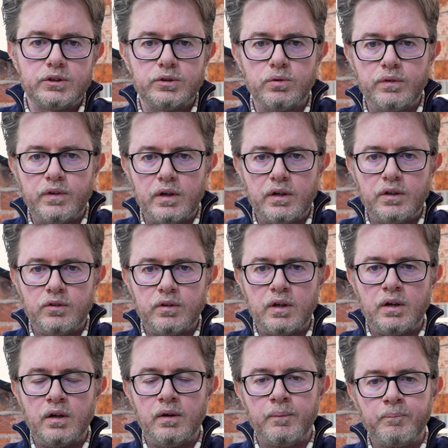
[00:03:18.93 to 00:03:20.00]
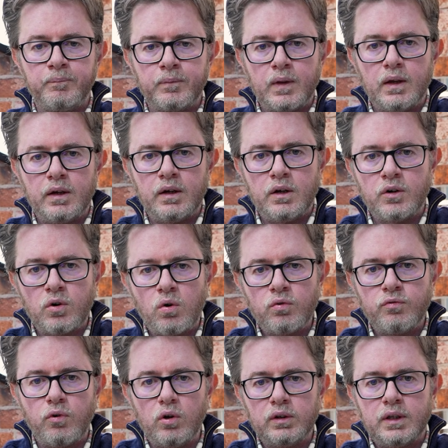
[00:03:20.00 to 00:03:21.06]
So there is a wrong
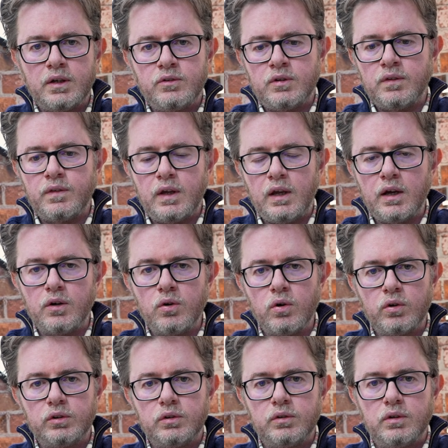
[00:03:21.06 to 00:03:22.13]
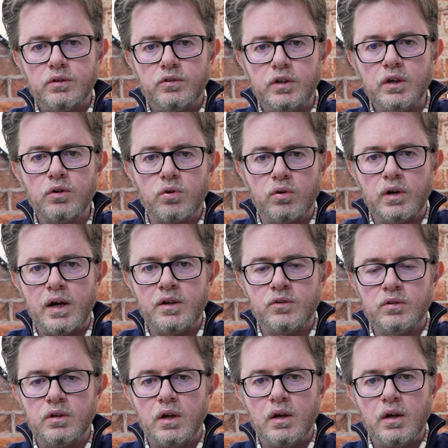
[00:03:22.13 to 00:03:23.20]
voltage, and they cannot
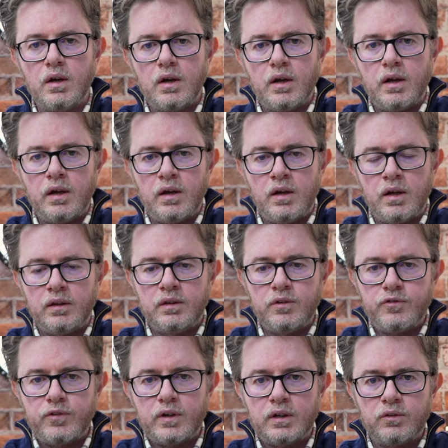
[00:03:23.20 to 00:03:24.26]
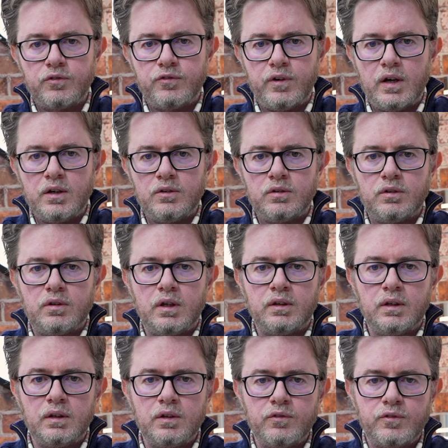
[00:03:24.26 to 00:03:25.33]
synchronize. A different phase
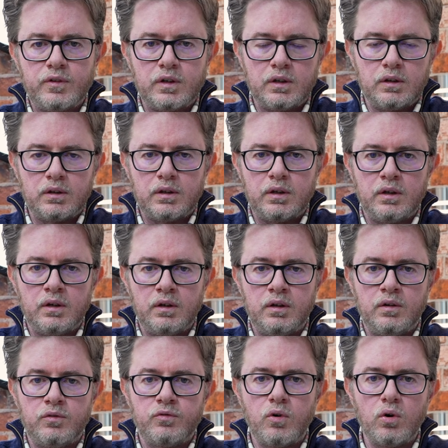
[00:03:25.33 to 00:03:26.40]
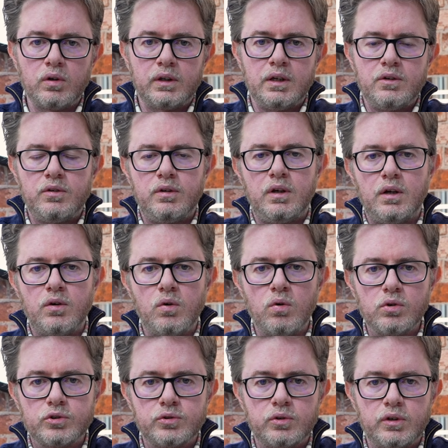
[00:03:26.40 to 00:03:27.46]
and a different voltage can
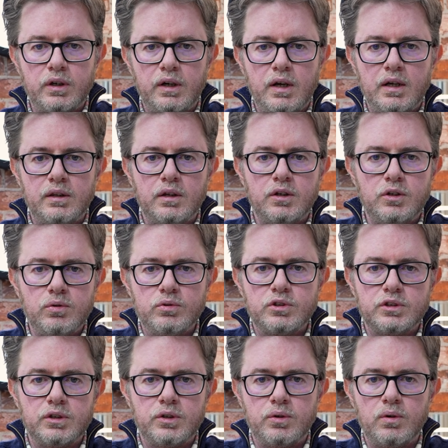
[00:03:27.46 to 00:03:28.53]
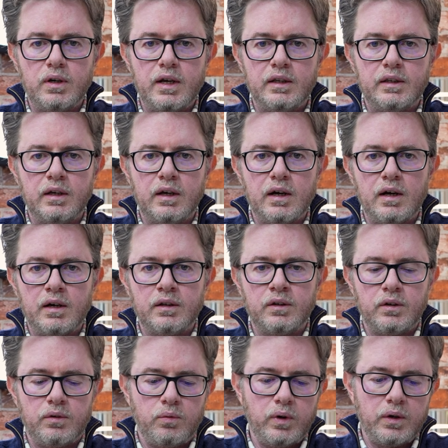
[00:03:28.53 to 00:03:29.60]
also create a huge circulating
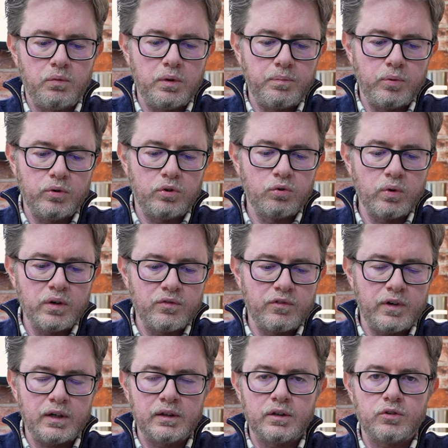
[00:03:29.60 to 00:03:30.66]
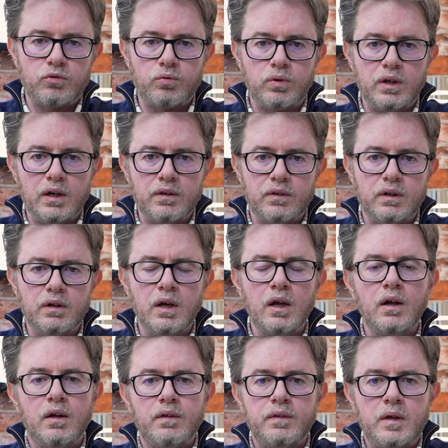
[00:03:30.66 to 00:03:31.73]
current. When we put two inverters together,
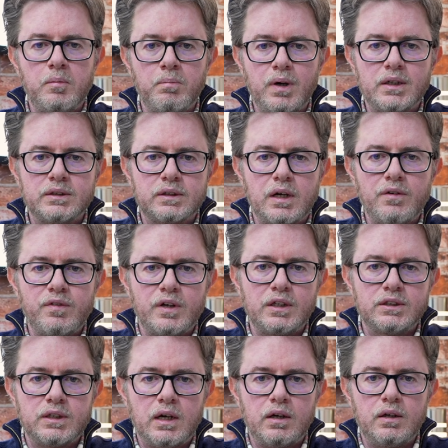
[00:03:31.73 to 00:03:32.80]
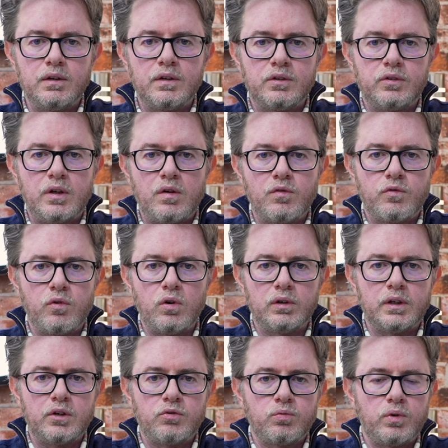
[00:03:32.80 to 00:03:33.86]
they must have exactly the same
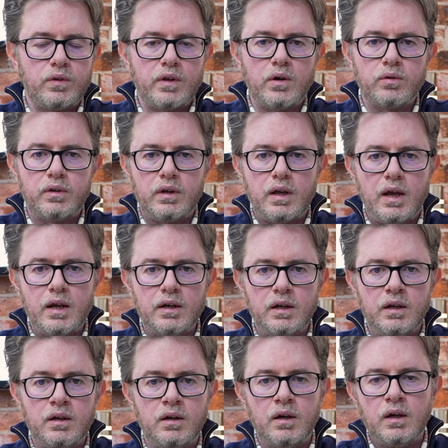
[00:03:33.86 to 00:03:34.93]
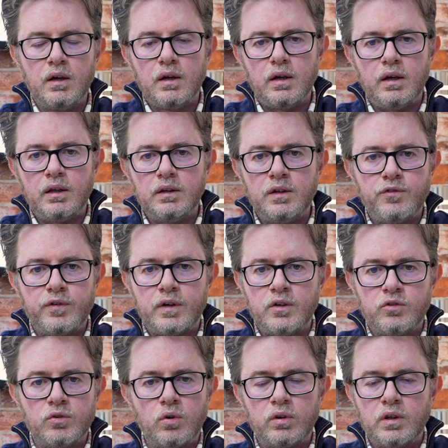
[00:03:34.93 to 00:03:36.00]
voltage without any
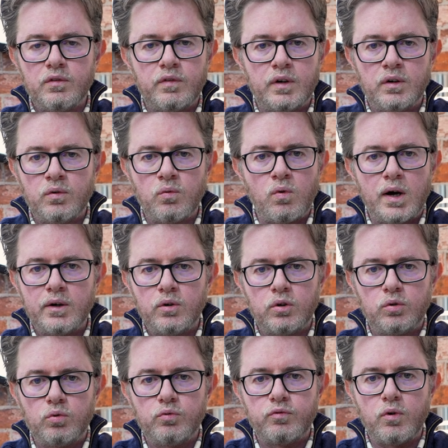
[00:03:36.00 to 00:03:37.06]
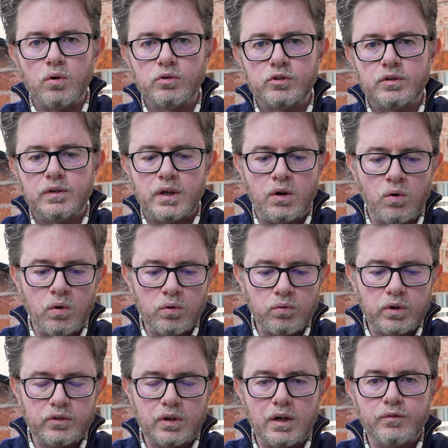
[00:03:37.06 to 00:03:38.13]
difference, not even 1 or 2 volts. They
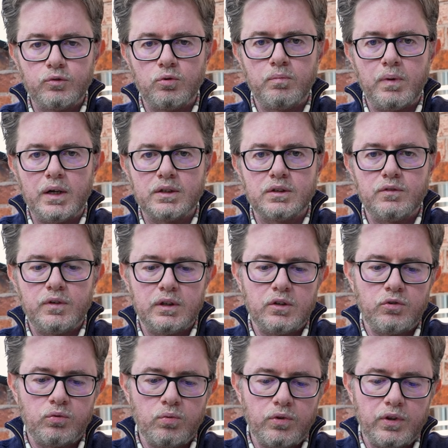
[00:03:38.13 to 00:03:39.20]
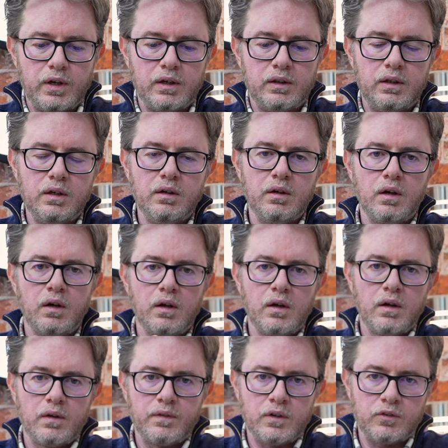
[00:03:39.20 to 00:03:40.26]
always have to match. If it is 230,
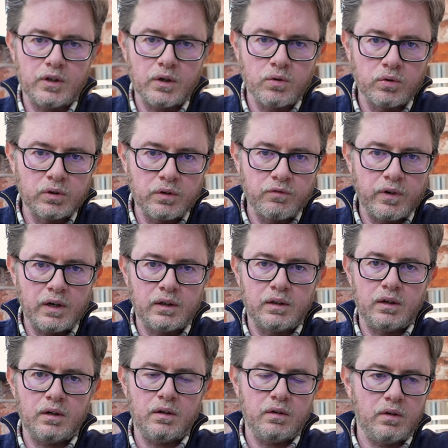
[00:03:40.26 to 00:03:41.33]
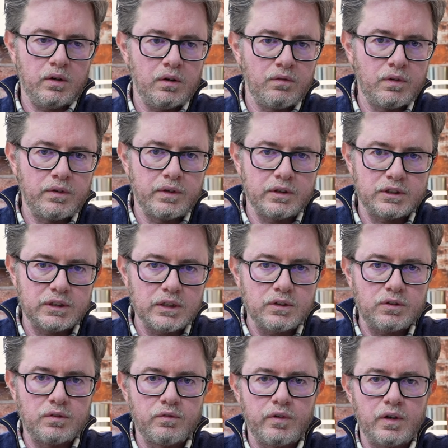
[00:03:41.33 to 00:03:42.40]
the second inverter, even the
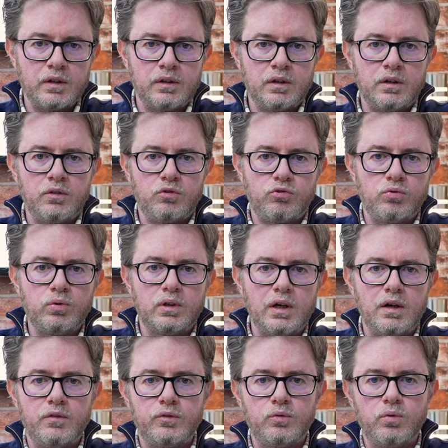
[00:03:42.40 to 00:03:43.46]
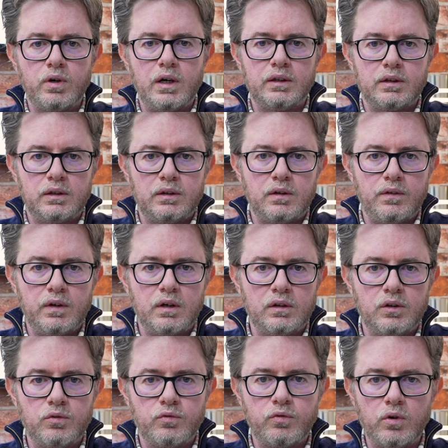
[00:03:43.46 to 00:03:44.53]
sixth inverter, should have
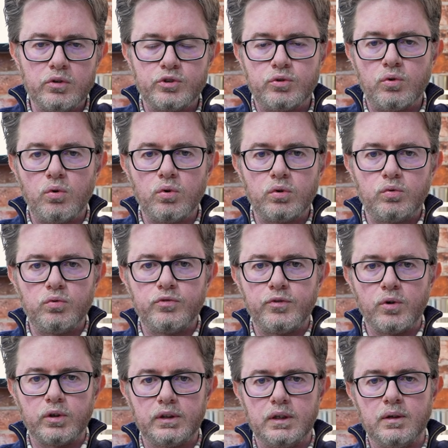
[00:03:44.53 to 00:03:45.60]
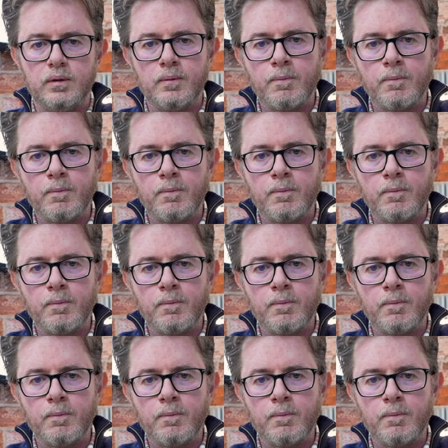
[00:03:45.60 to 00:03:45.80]
230 volts or 240.